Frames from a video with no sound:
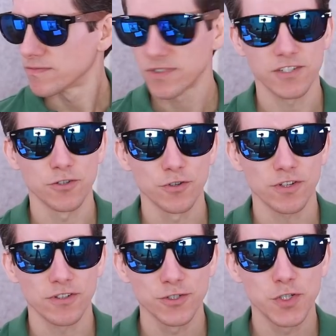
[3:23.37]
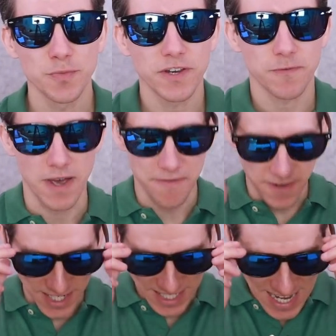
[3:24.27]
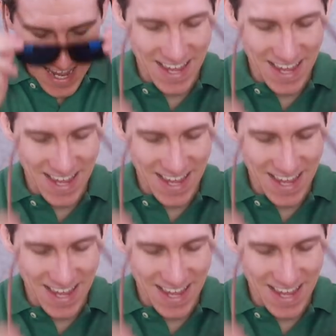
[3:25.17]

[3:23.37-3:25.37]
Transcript: It's a little, a little, too big for my face.